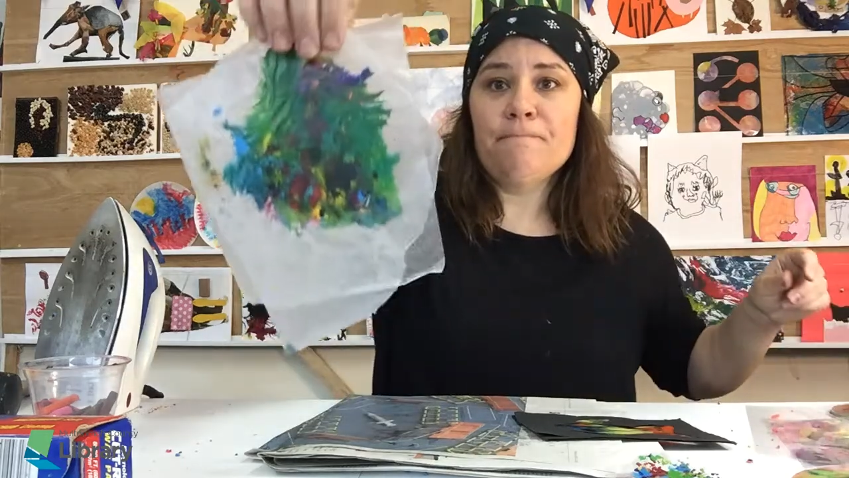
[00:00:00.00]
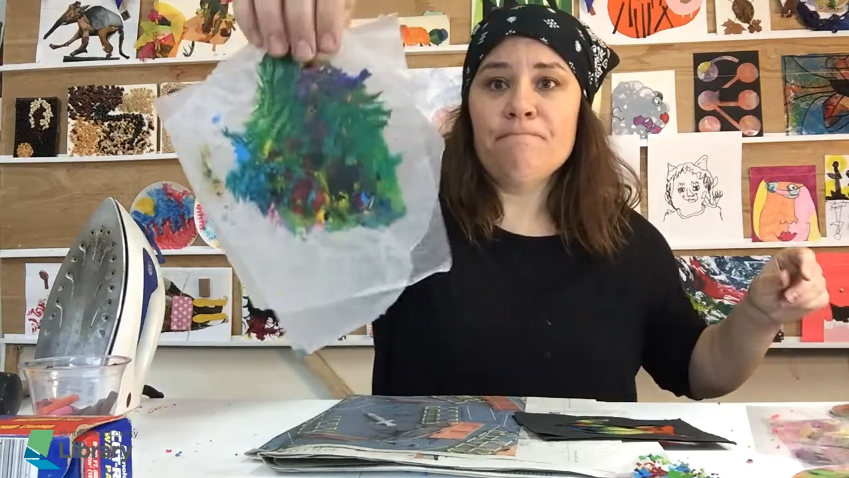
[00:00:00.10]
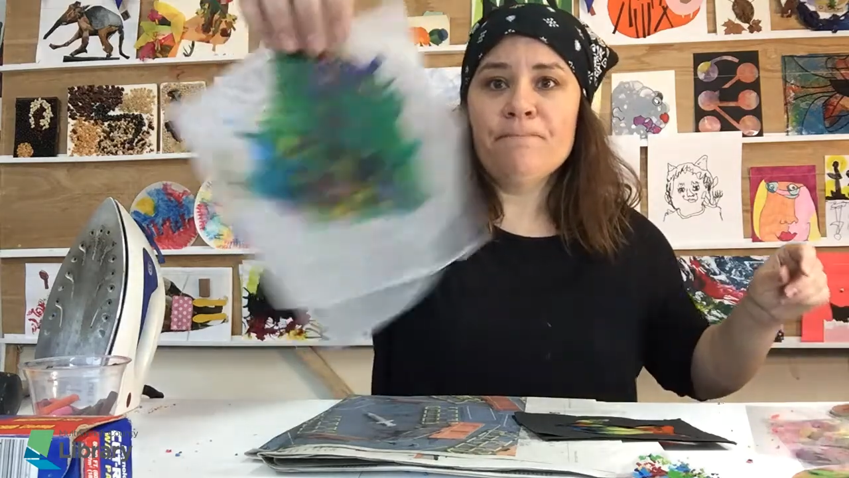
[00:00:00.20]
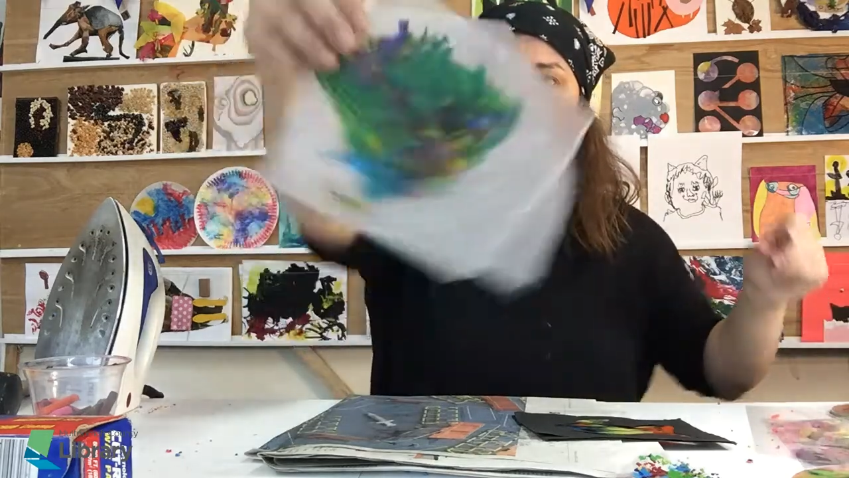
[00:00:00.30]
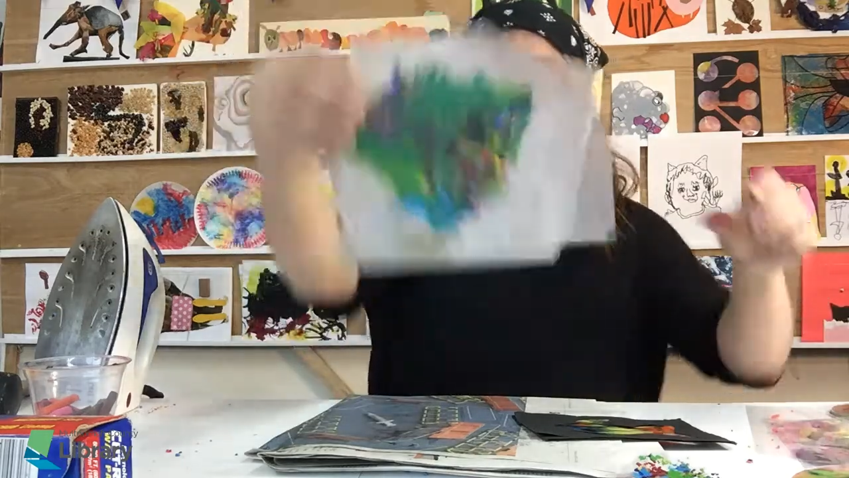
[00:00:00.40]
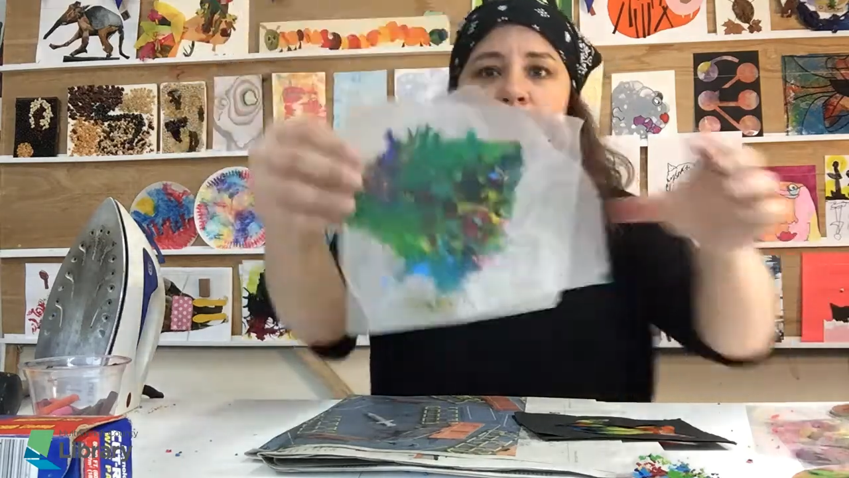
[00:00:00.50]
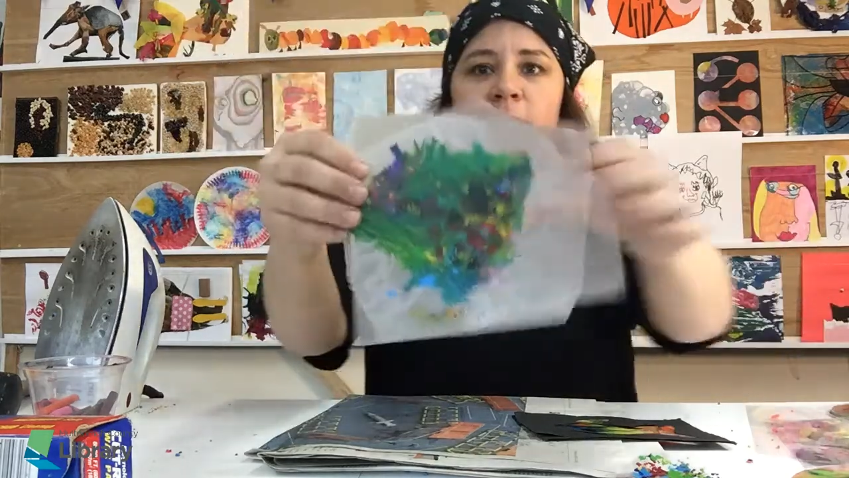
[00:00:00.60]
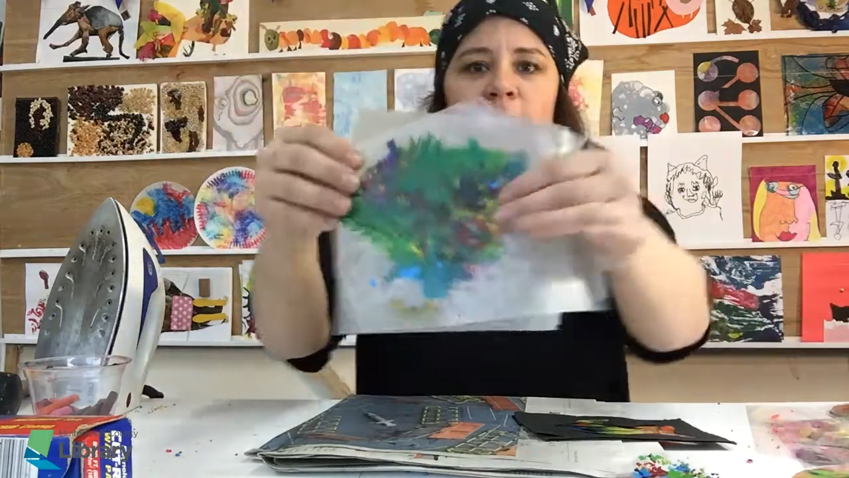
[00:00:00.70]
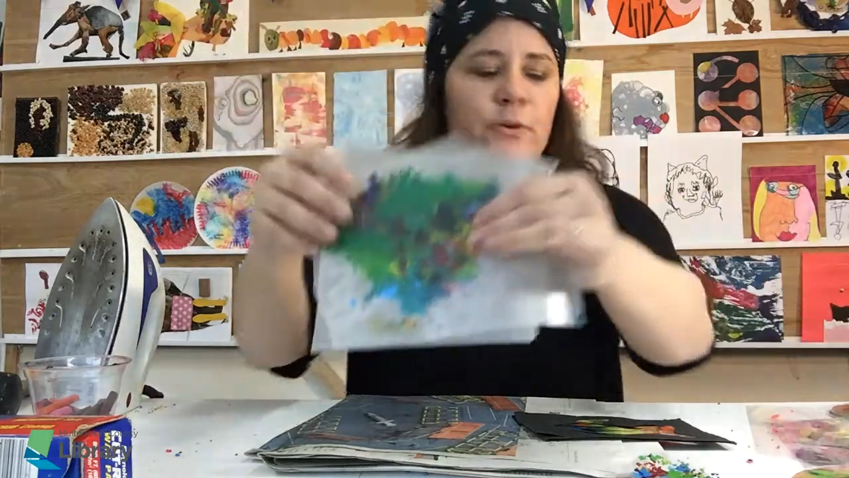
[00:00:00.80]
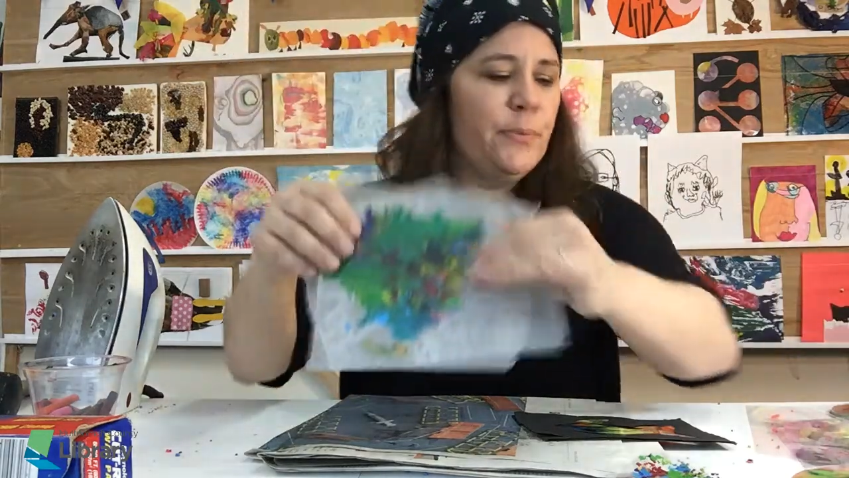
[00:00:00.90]
oh, they're so
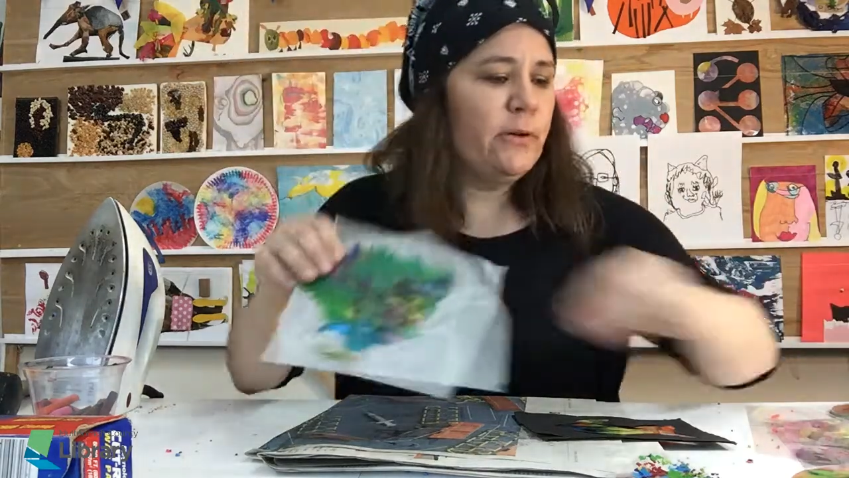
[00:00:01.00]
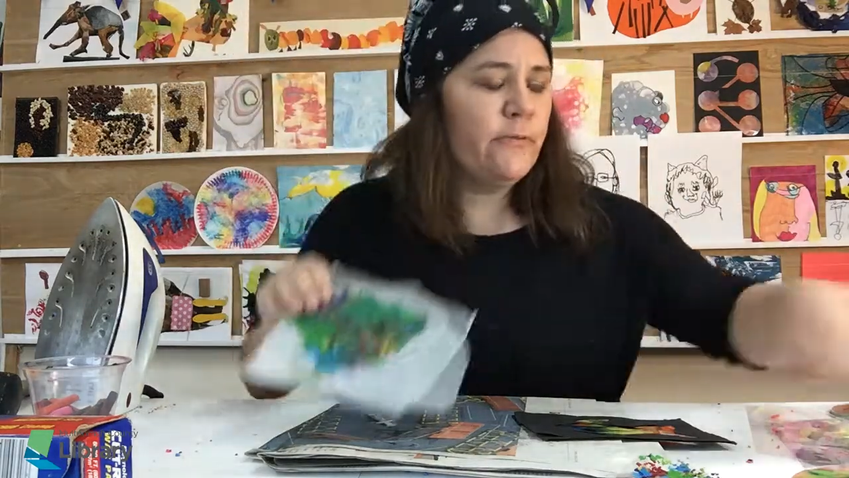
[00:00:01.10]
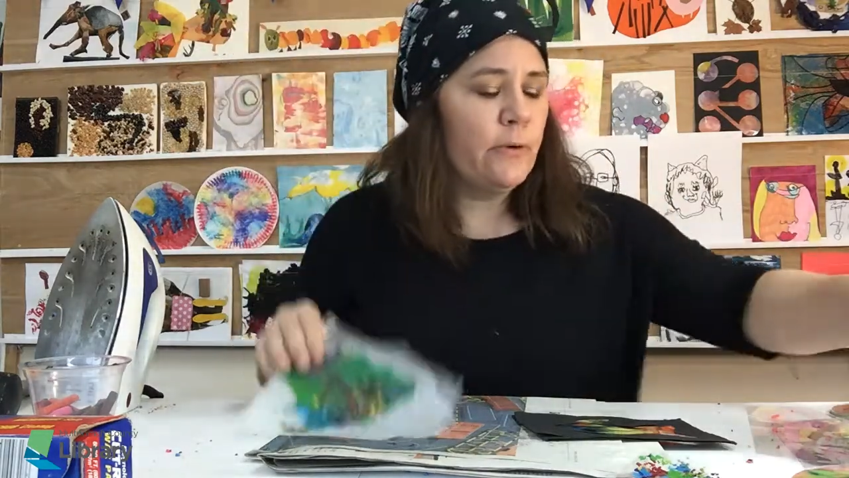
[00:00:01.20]
beautiful.